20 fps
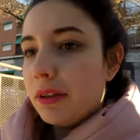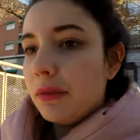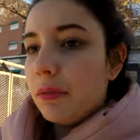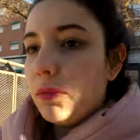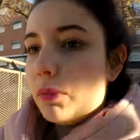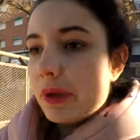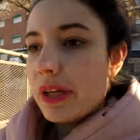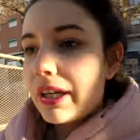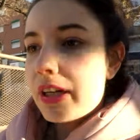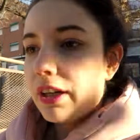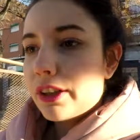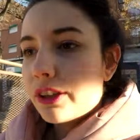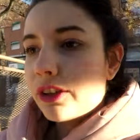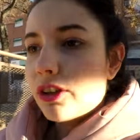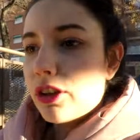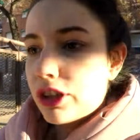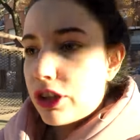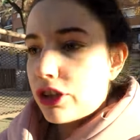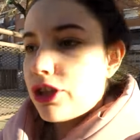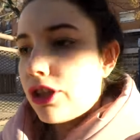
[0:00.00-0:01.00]
we are
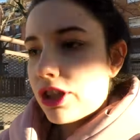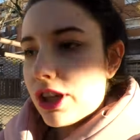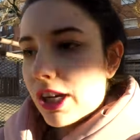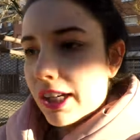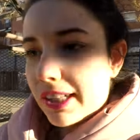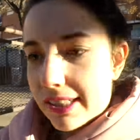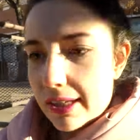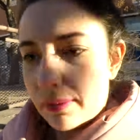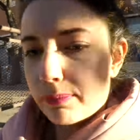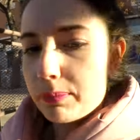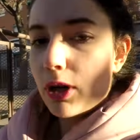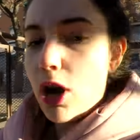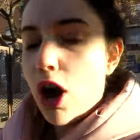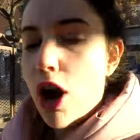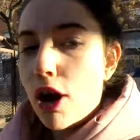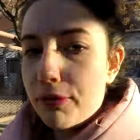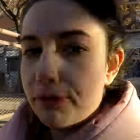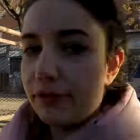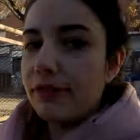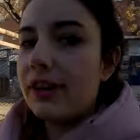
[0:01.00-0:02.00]
going to take some
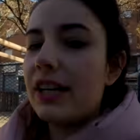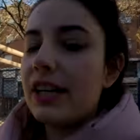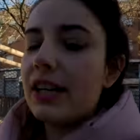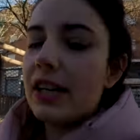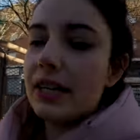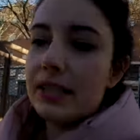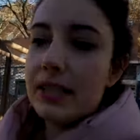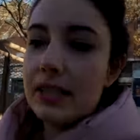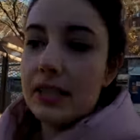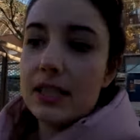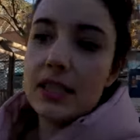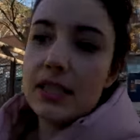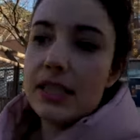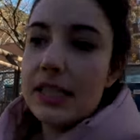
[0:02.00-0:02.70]
coffee and